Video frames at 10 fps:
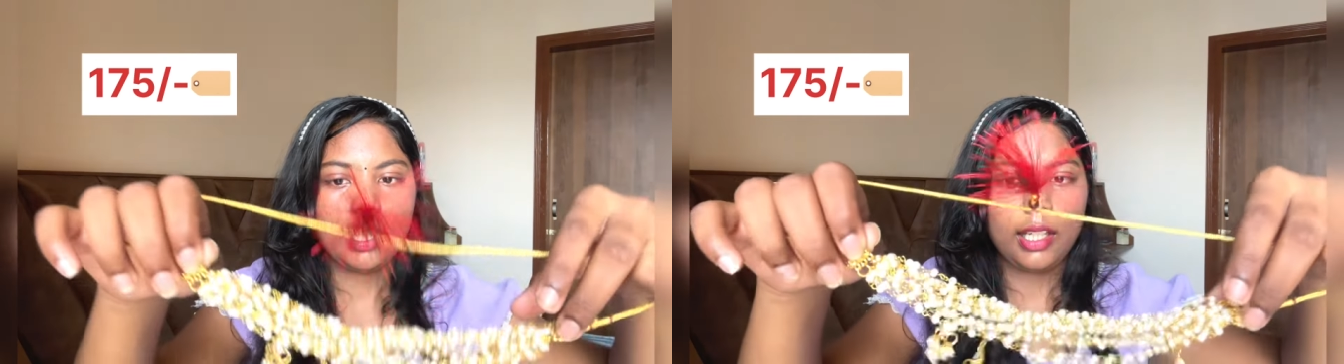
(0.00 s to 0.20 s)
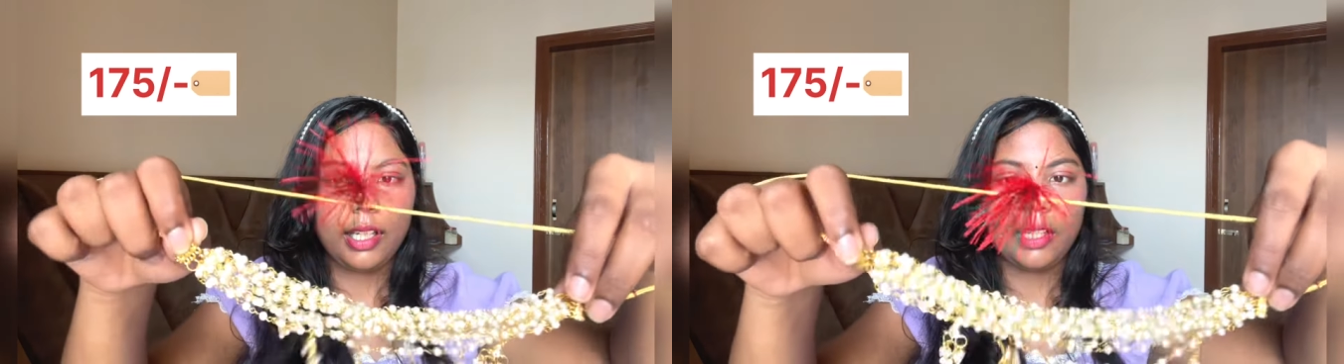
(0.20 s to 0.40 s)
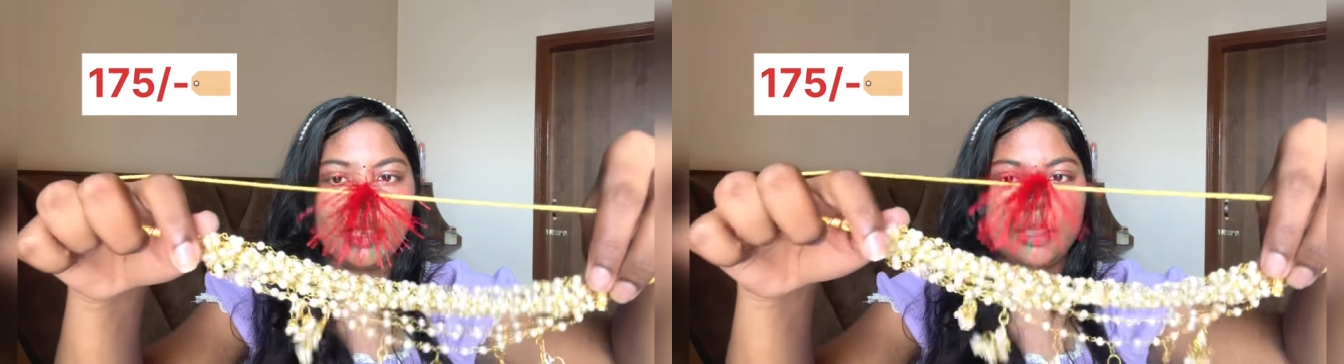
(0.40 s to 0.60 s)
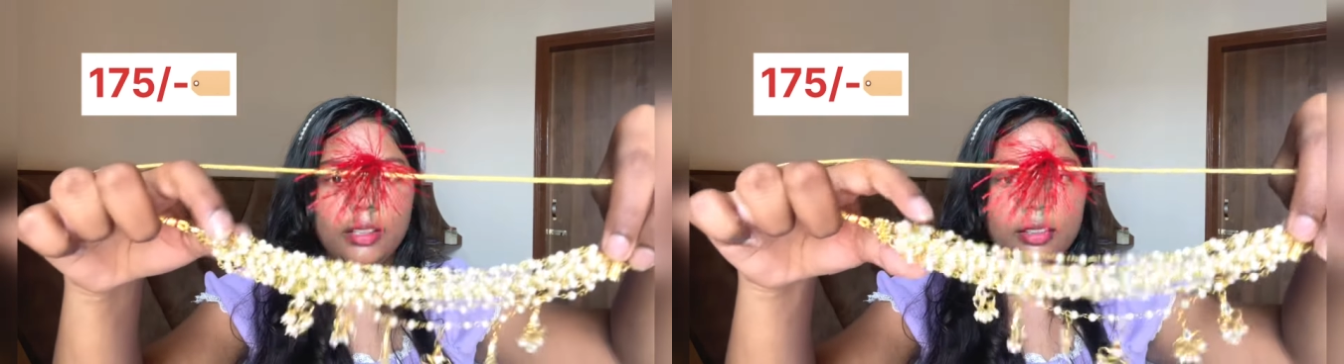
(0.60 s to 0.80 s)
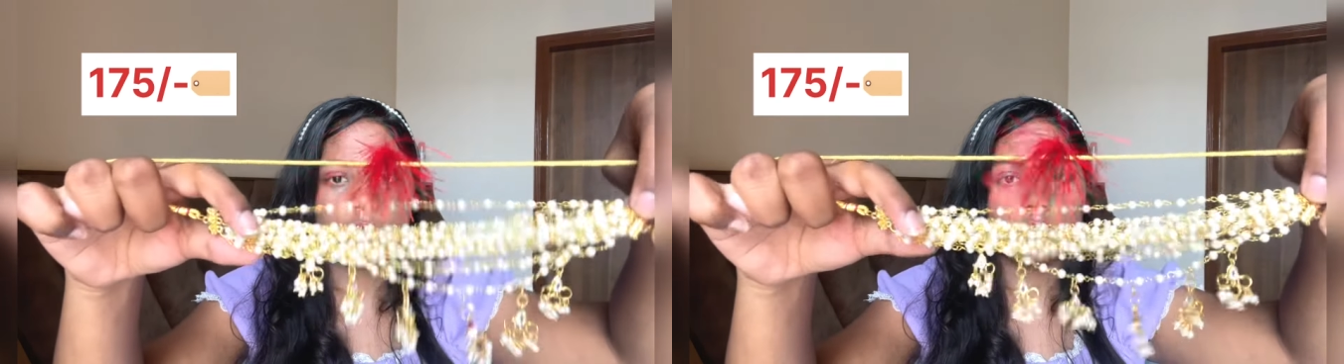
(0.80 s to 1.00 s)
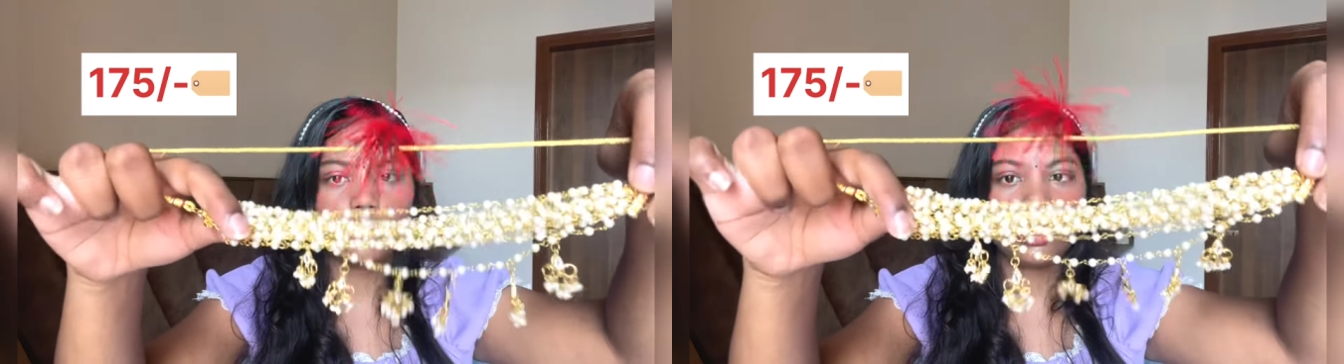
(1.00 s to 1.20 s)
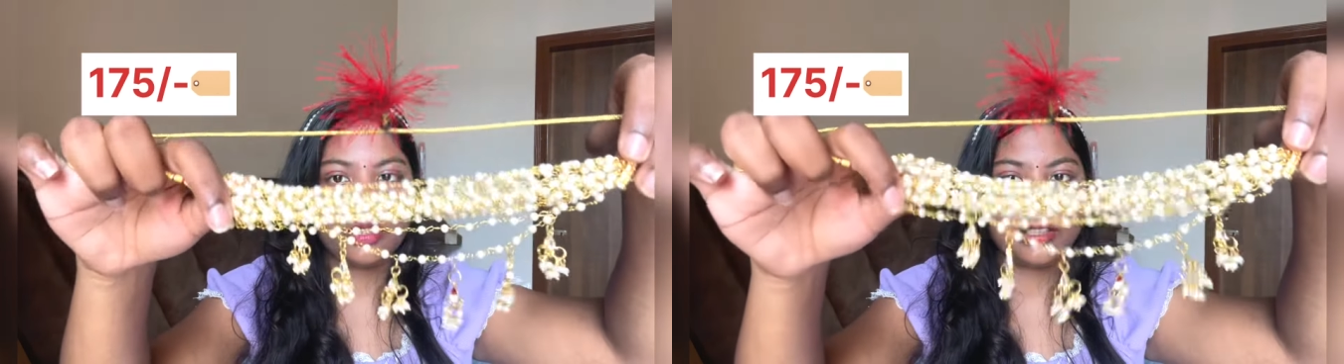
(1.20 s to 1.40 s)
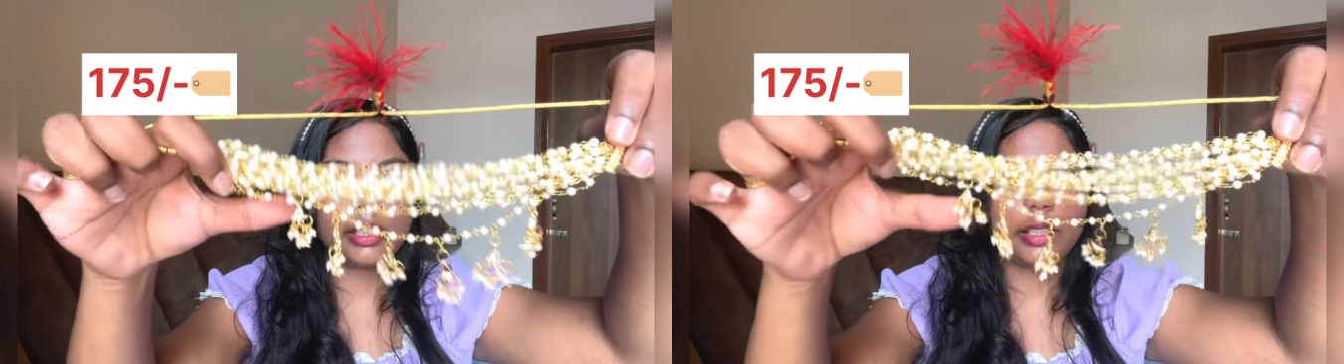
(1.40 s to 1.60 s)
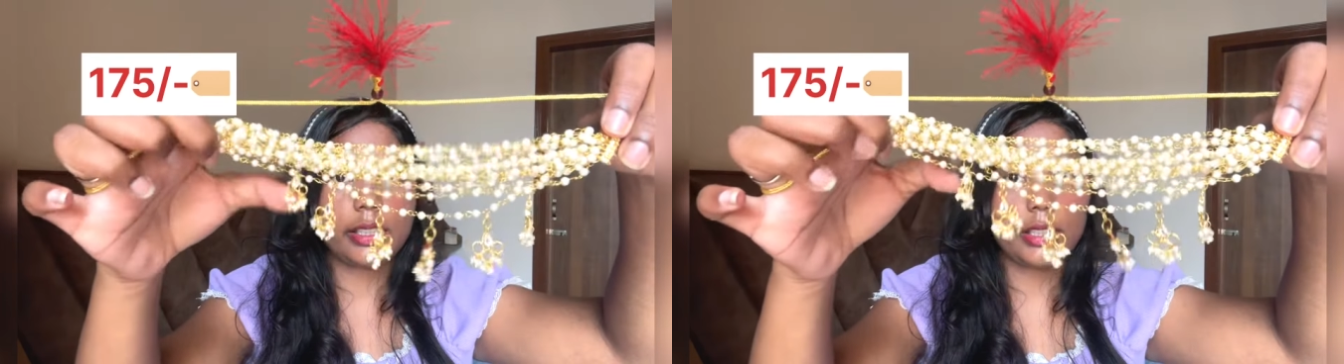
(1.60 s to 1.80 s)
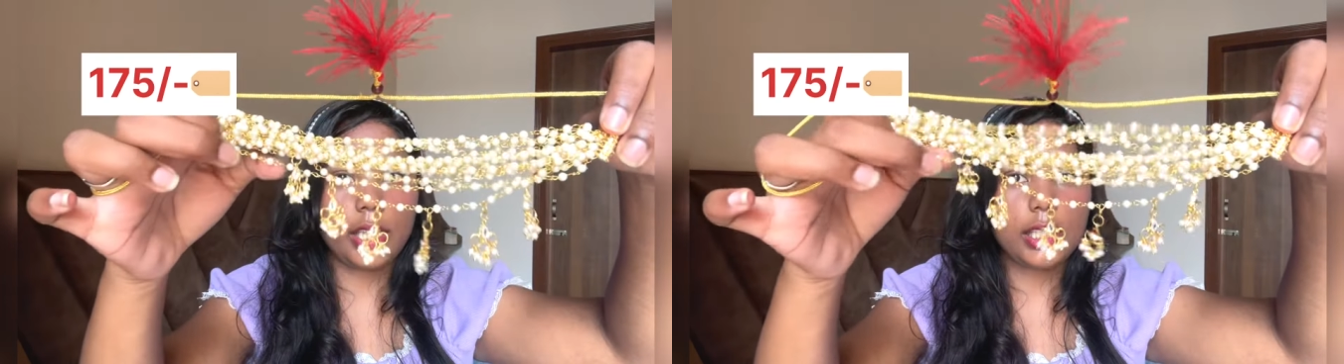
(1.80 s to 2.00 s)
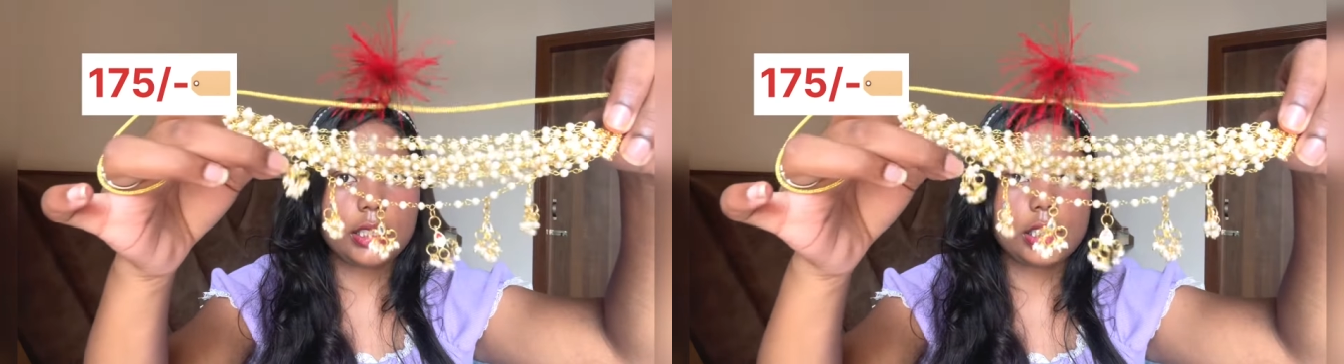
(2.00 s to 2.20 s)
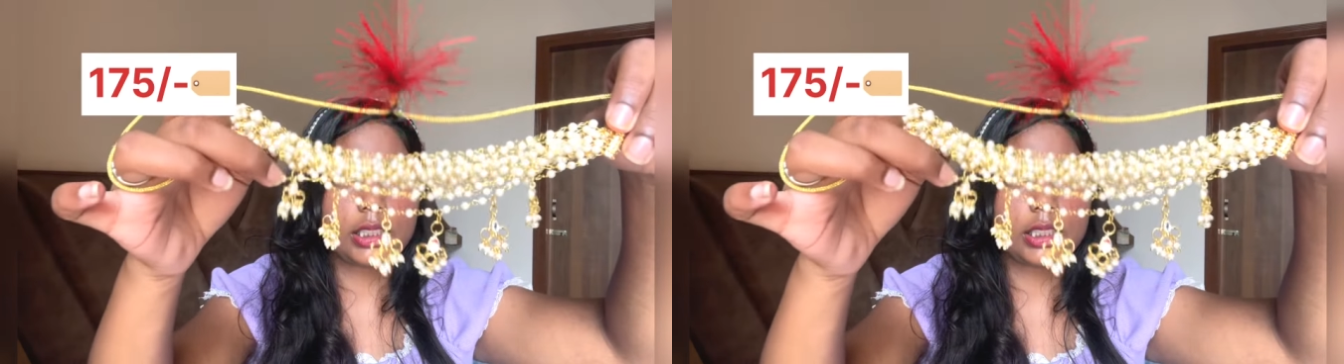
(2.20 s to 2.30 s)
and yes